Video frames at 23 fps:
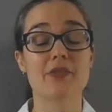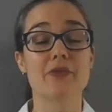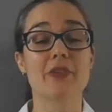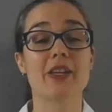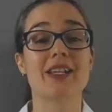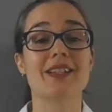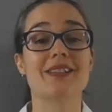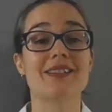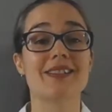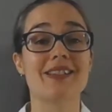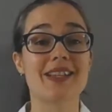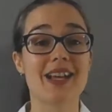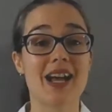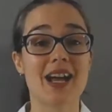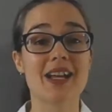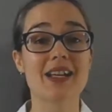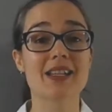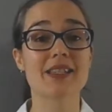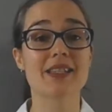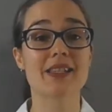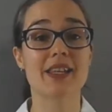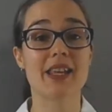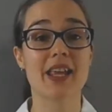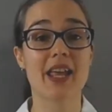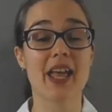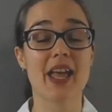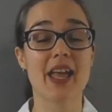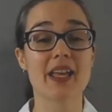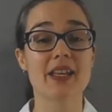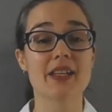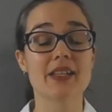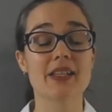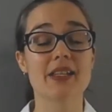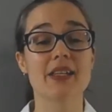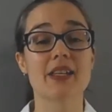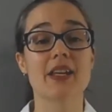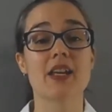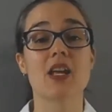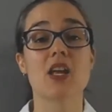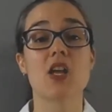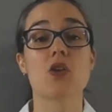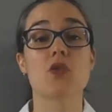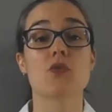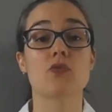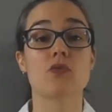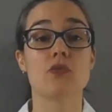is if it does get
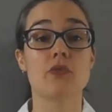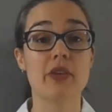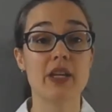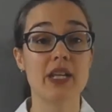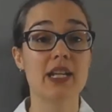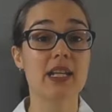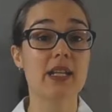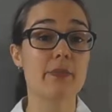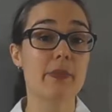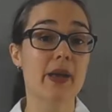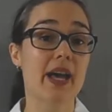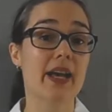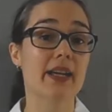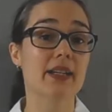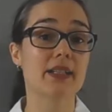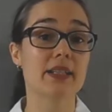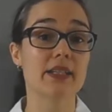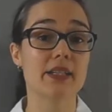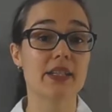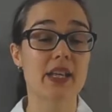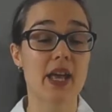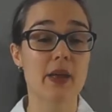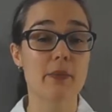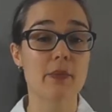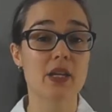really badly